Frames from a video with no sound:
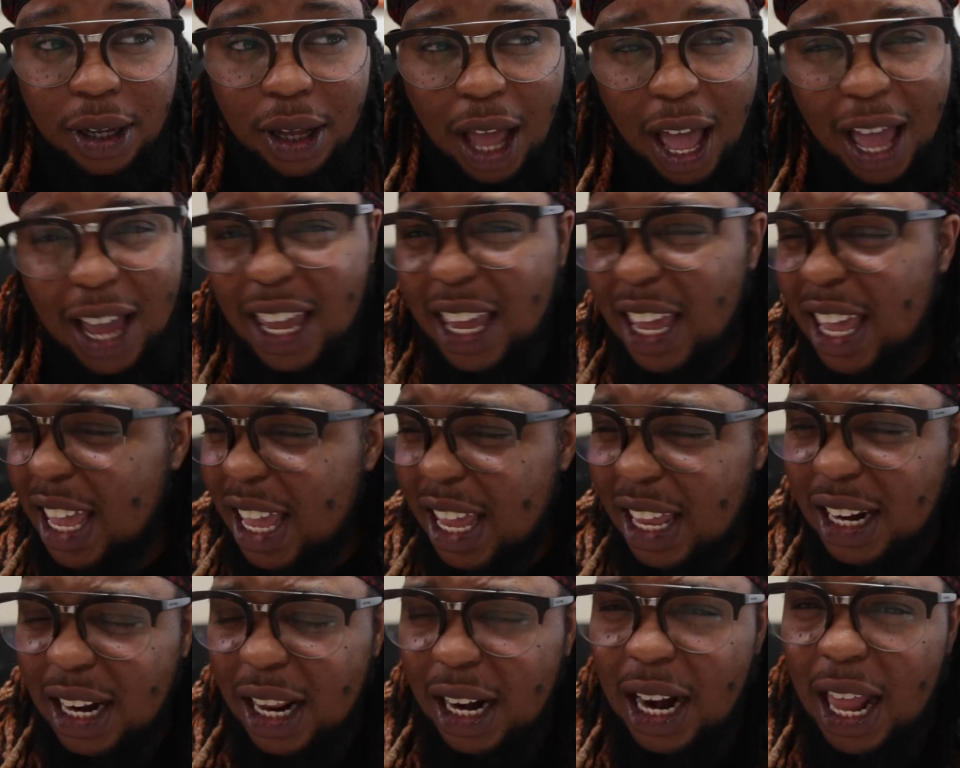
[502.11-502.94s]
I get
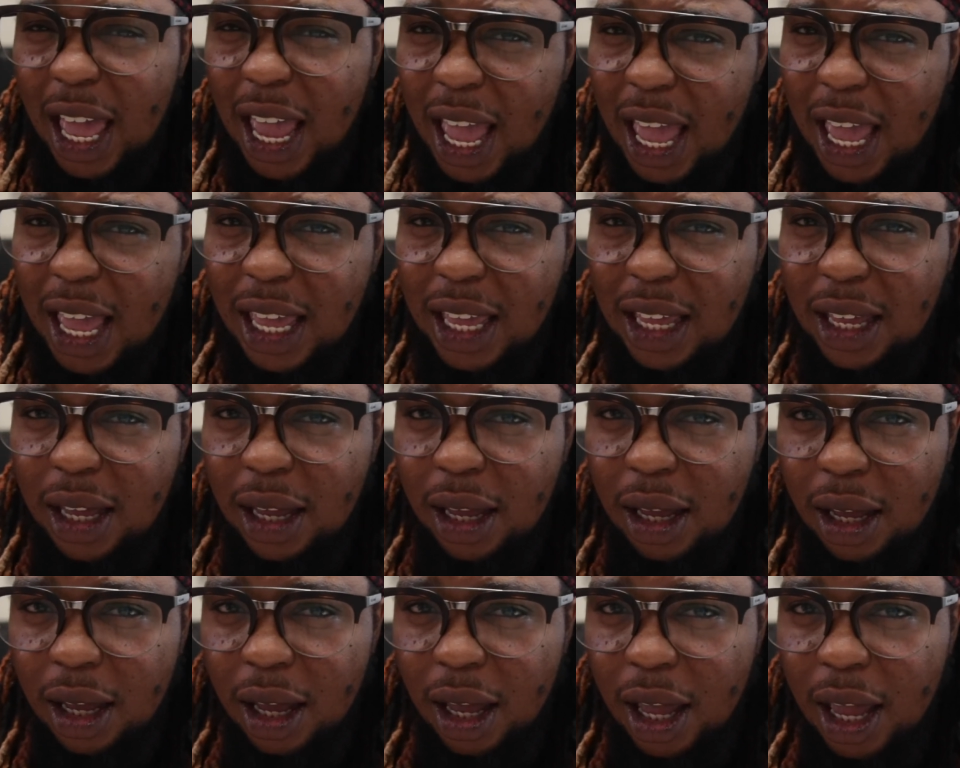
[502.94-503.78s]
hit in the leg
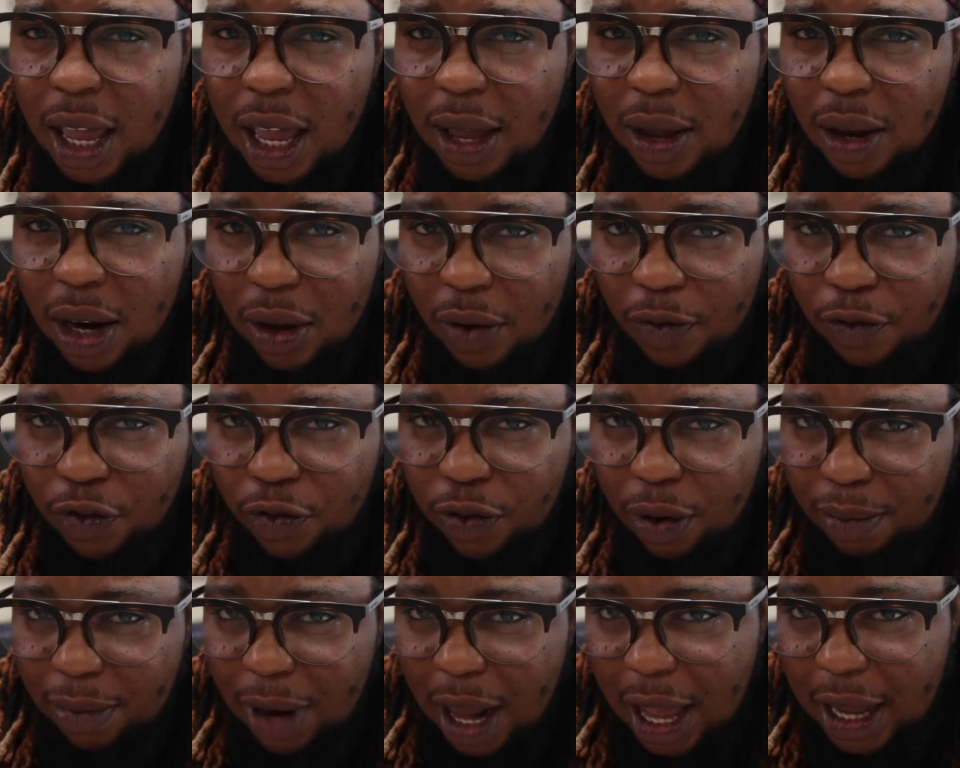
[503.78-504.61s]

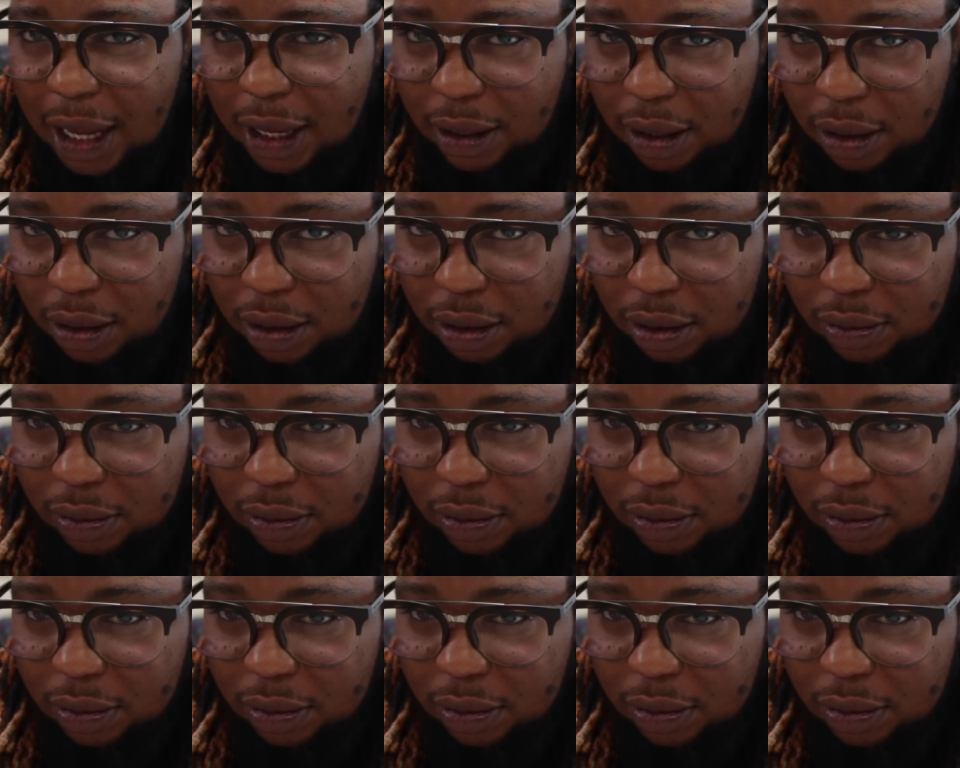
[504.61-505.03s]
from like